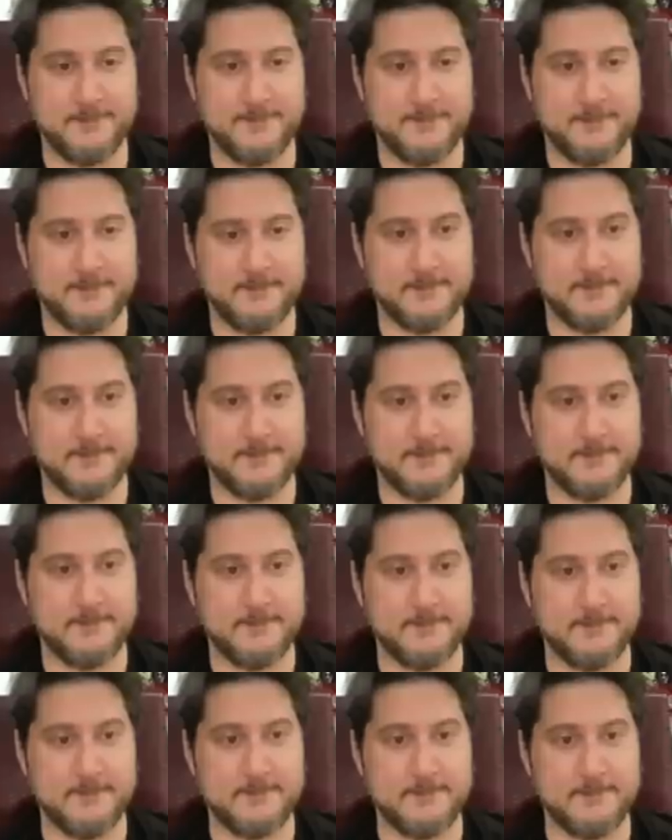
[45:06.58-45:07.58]

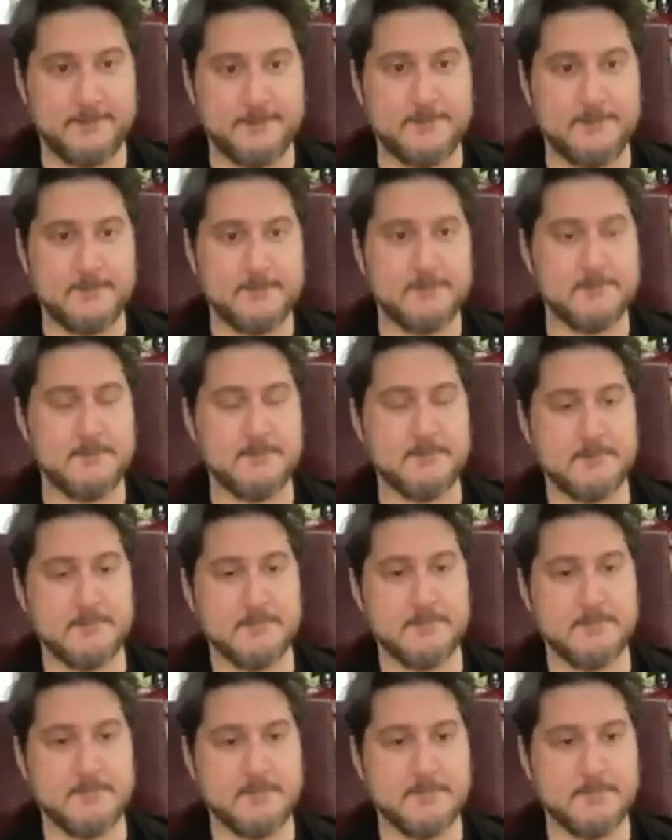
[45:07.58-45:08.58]

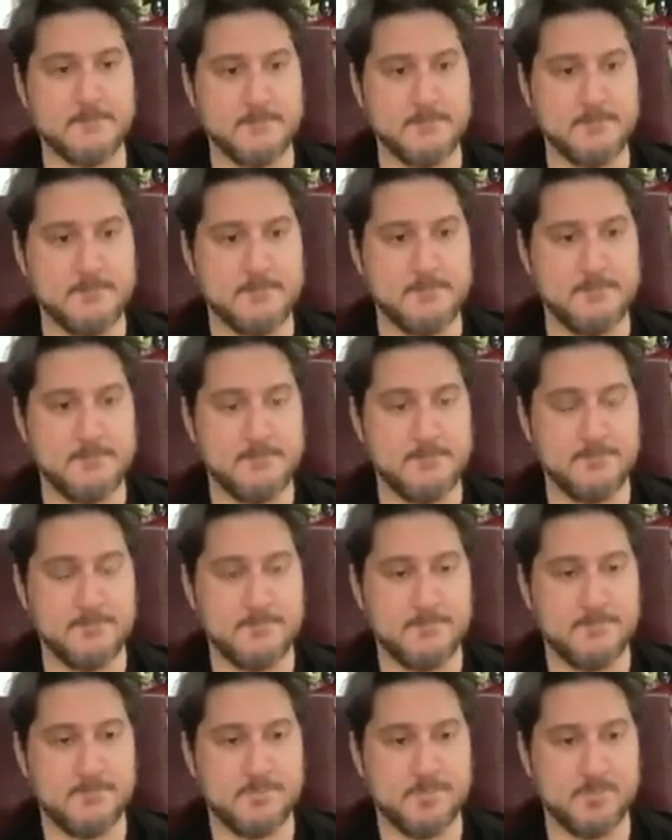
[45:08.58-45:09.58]

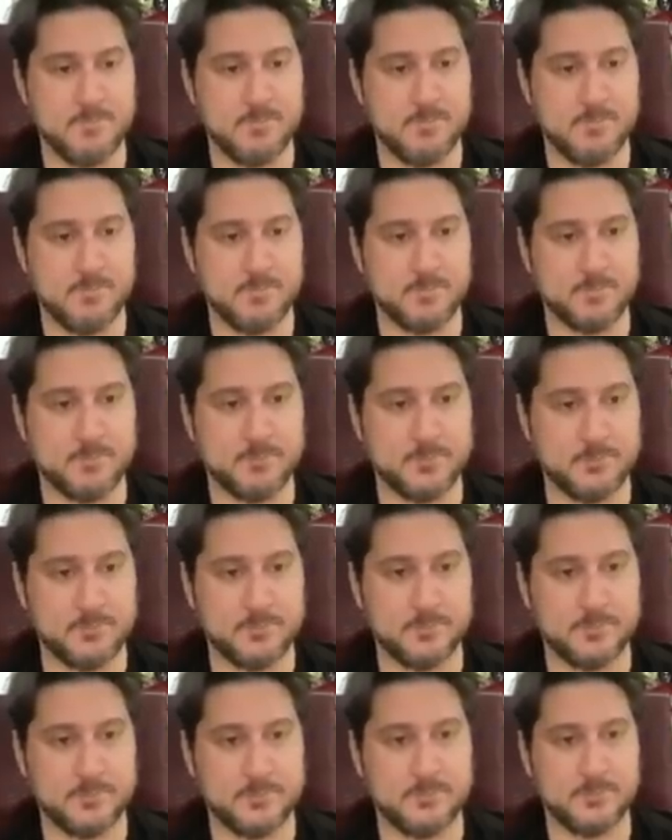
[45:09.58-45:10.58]

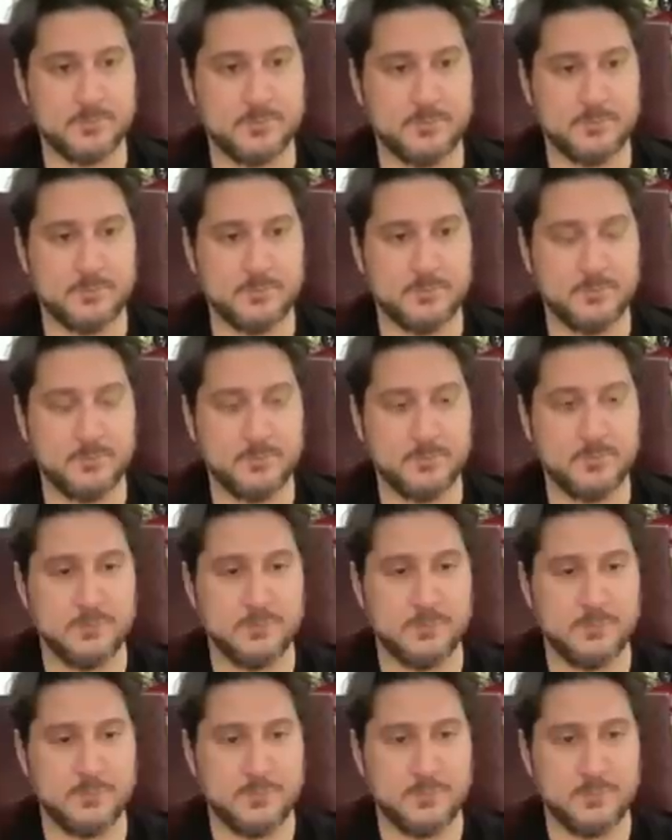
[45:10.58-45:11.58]

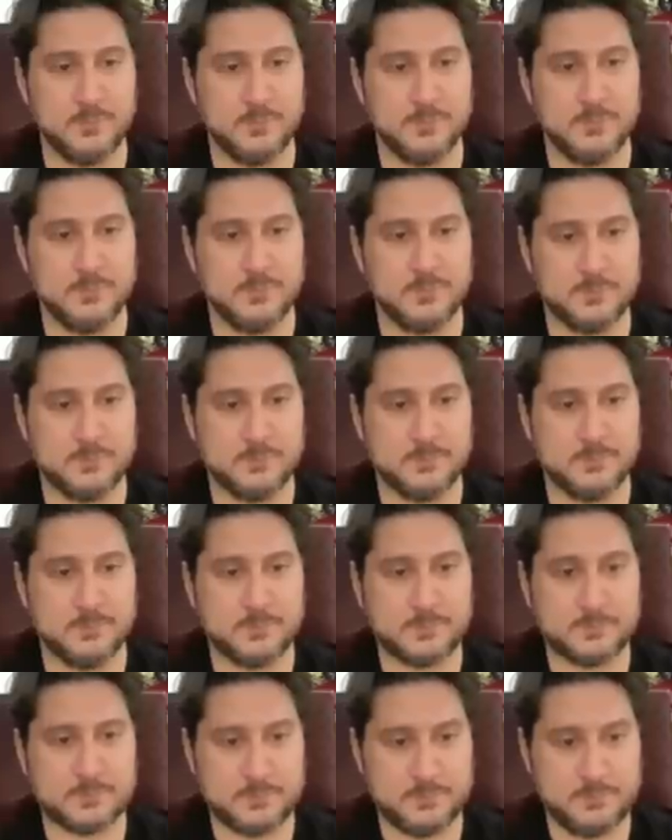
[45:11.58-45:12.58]

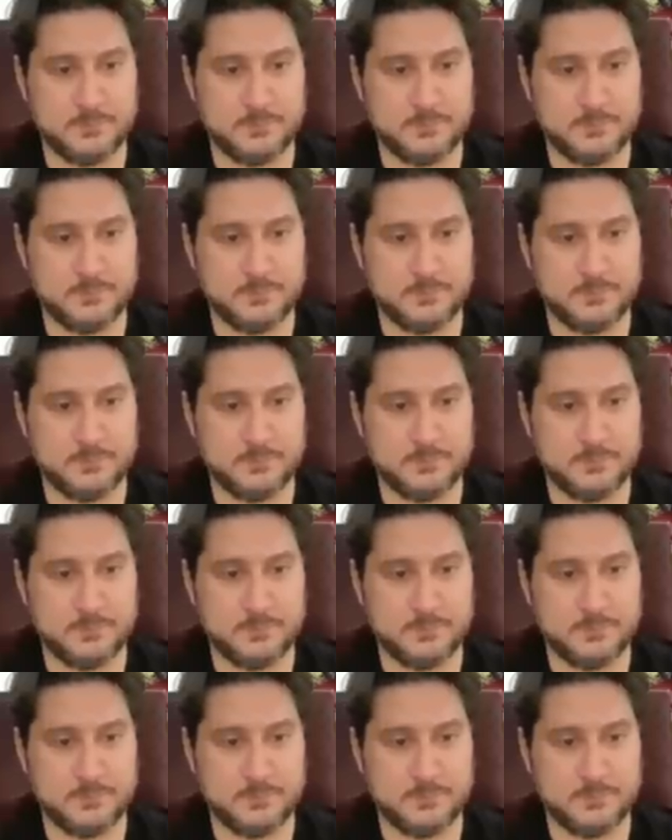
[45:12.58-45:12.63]
The person shown says nothing.